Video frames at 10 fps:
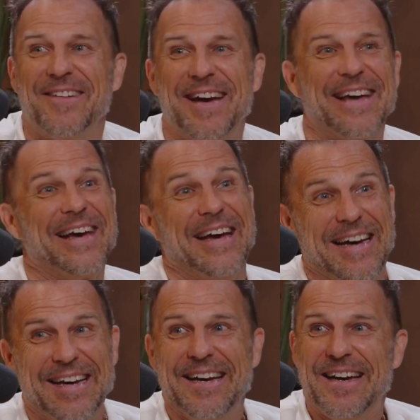like,
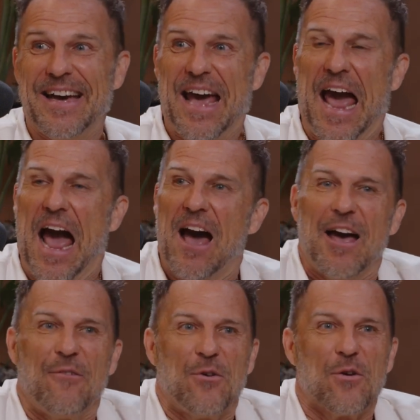
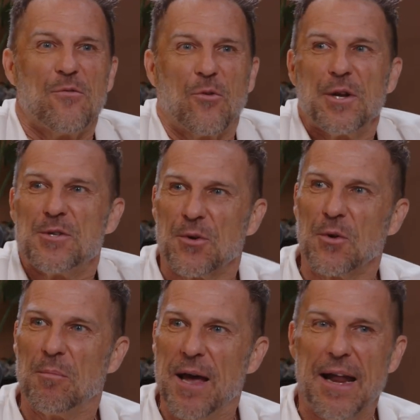if you're a
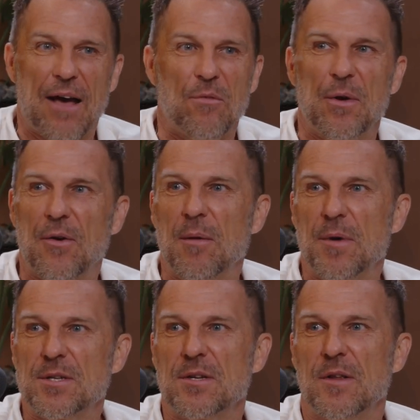42-year-old man, have a bigger
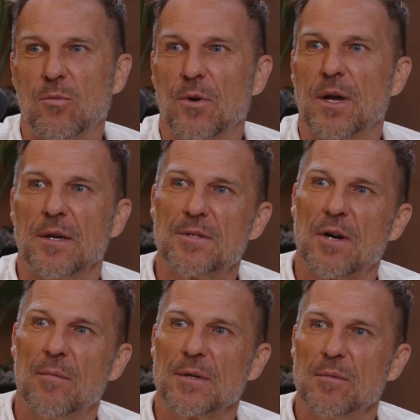ambition than working at
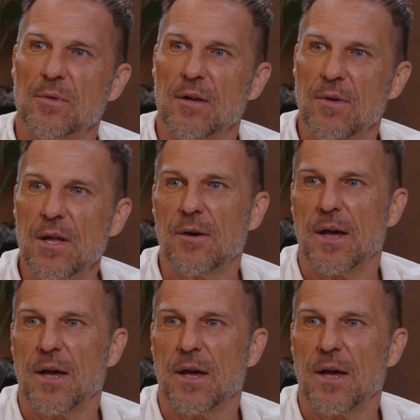Starbucks and playing video